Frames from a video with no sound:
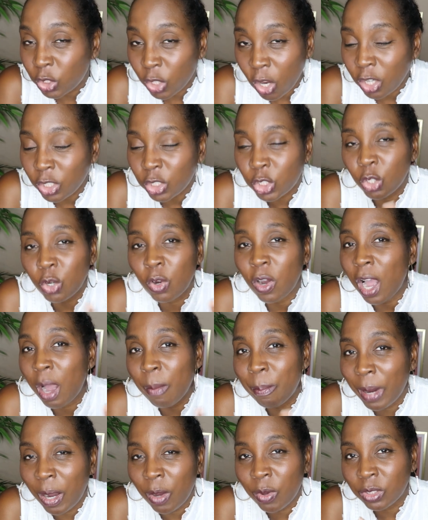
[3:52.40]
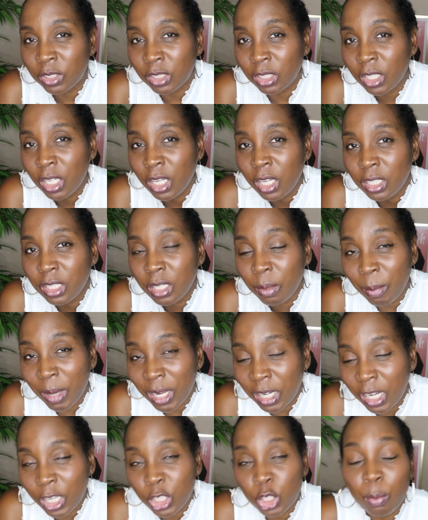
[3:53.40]
doctor about the
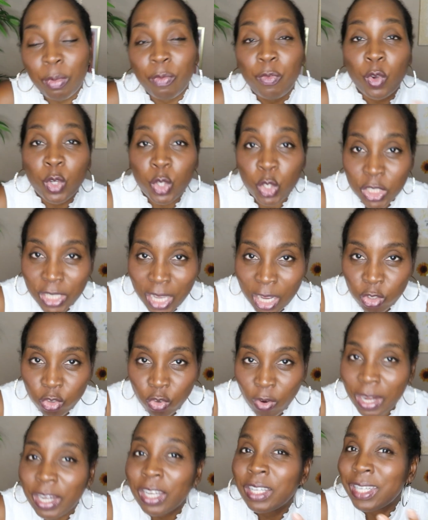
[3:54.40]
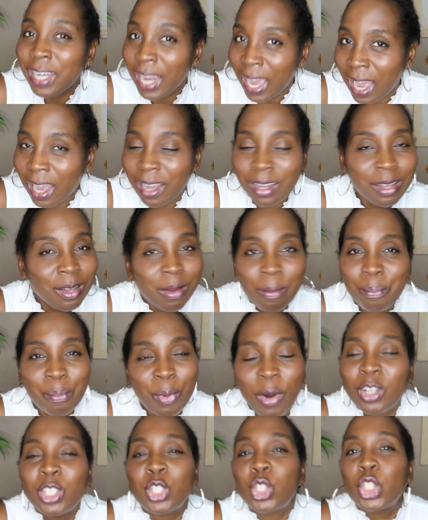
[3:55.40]
medication before you start trying it yeah
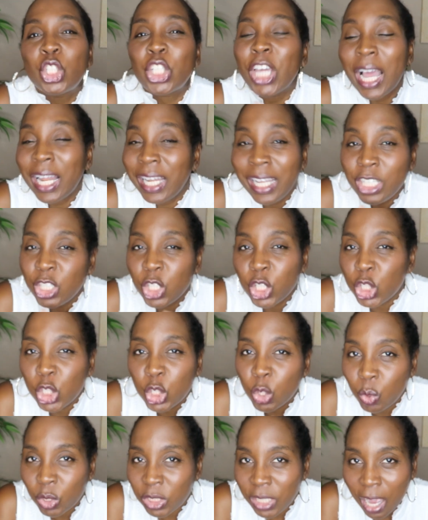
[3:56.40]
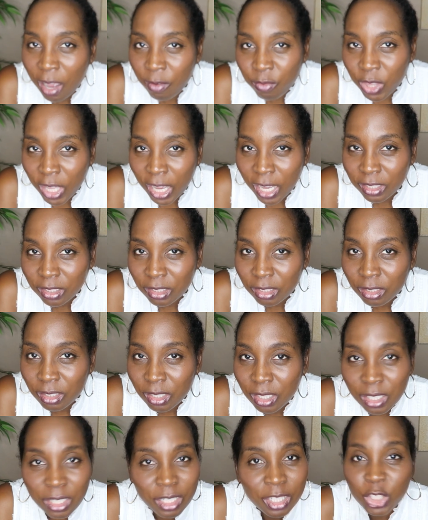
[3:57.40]
but challenges don't have that
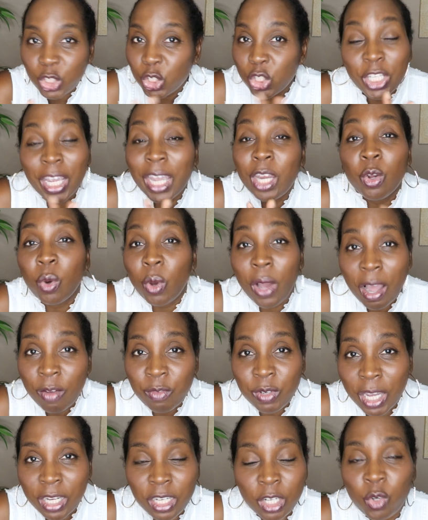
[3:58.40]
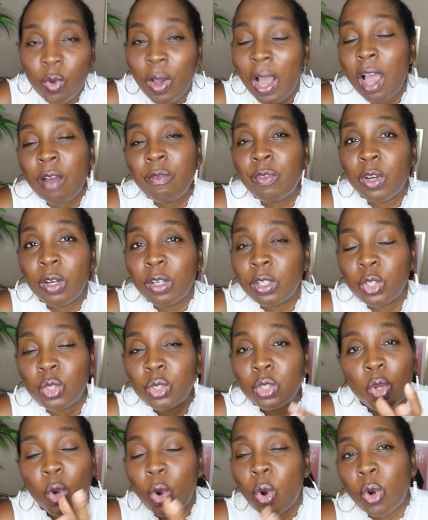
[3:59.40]
they don't have that they don't have a
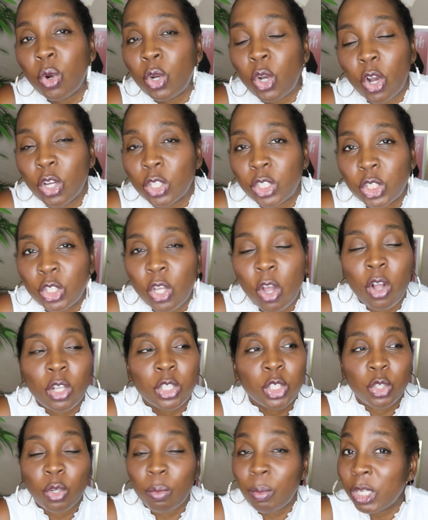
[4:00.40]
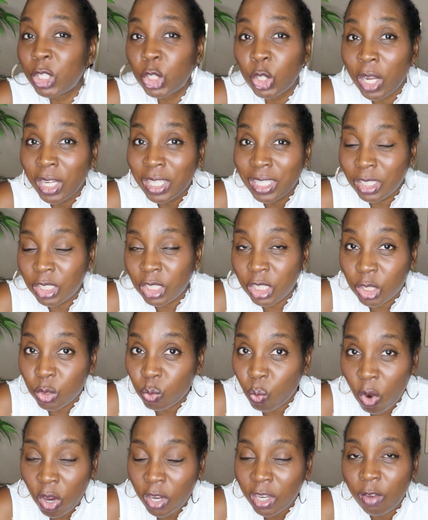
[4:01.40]
go consult you know make sure that this
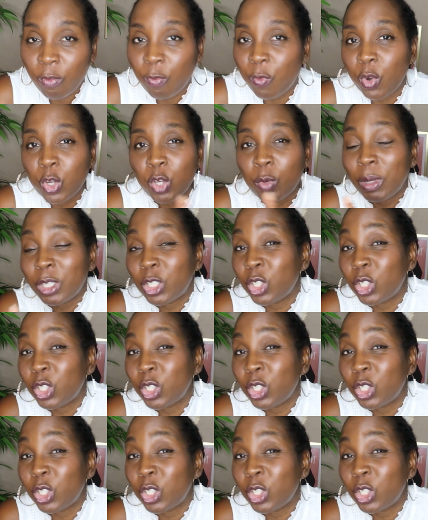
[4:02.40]
is working for you